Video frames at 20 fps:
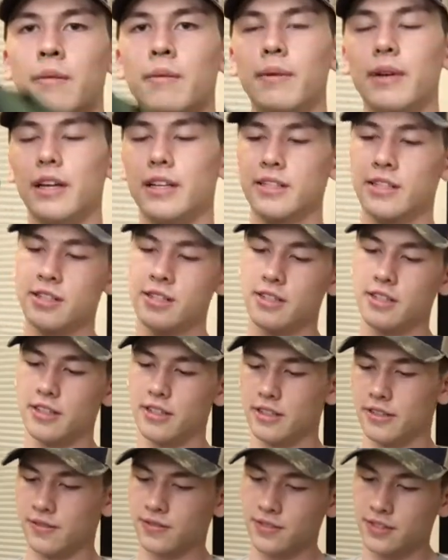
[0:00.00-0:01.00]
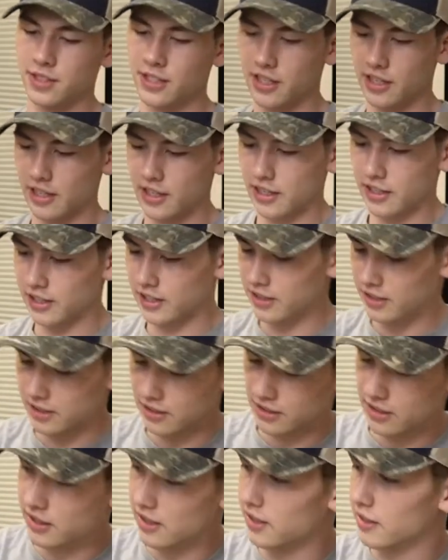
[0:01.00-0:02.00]
But yeah, it's just your generic,
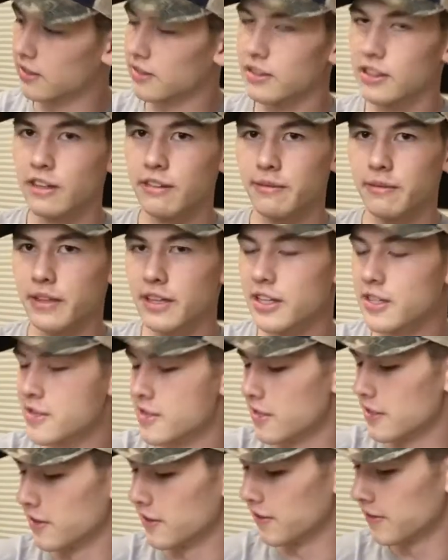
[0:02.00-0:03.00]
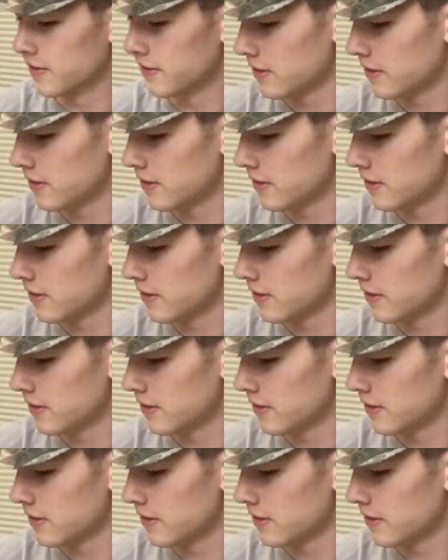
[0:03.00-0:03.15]
you know, government issue